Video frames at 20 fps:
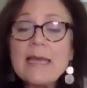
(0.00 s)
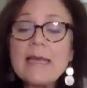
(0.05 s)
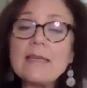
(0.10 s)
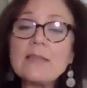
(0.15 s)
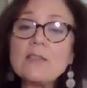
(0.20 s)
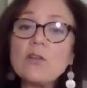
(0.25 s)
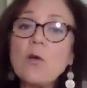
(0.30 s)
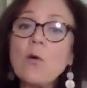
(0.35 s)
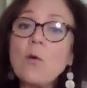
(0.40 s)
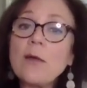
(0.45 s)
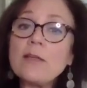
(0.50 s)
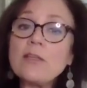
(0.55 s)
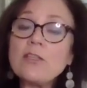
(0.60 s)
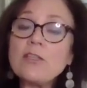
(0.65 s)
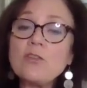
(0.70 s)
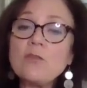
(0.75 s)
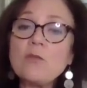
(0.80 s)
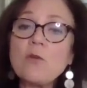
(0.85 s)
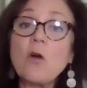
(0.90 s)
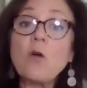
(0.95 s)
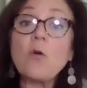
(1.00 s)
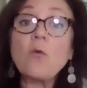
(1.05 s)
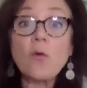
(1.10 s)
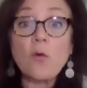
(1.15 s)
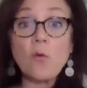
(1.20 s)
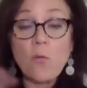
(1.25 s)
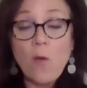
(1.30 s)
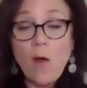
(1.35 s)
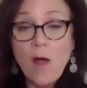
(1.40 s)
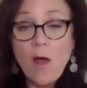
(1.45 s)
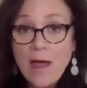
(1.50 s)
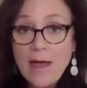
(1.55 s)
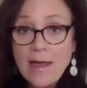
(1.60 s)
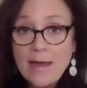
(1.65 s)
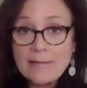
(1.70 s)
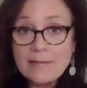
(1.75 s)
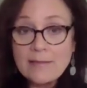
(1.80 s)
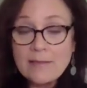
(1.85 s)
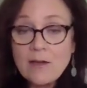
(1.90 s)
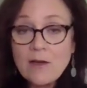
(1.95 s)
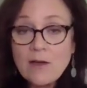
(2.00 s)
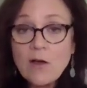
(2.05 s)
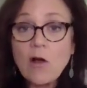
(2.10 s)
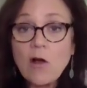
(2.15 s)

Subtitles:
is going to override